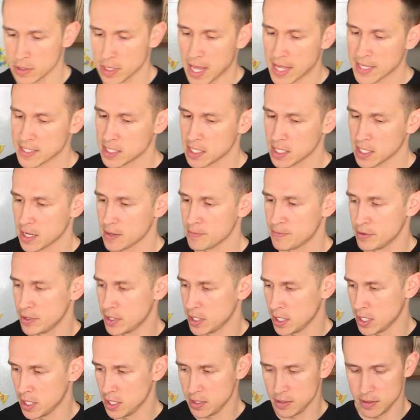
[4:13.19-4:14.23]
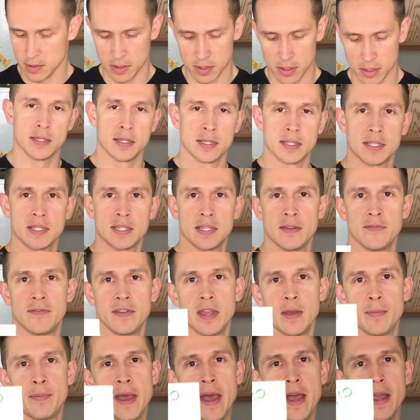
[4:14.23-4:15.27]
Last thing I put in it is a
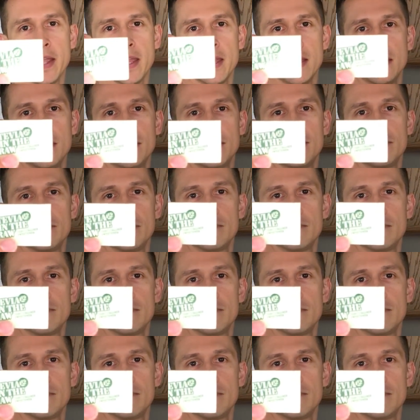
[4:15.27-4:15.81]
stevia packet.